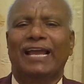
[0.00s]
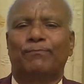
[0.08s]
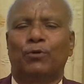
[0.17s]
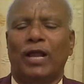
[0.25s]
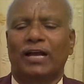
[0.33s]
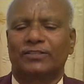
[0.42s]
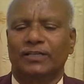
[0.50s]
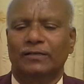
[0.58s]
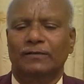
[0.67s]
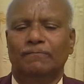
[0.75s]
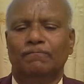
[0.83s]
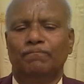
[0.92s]
egg production
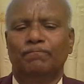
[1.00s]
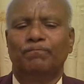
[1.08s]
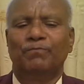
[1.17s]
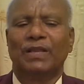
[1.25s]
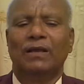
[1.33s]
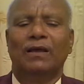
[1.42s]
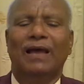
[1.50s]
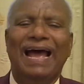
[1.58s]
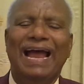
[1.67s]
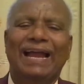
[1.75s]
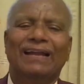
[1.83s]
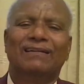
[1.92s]

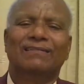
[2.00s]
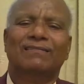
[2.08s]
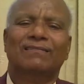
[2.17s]
and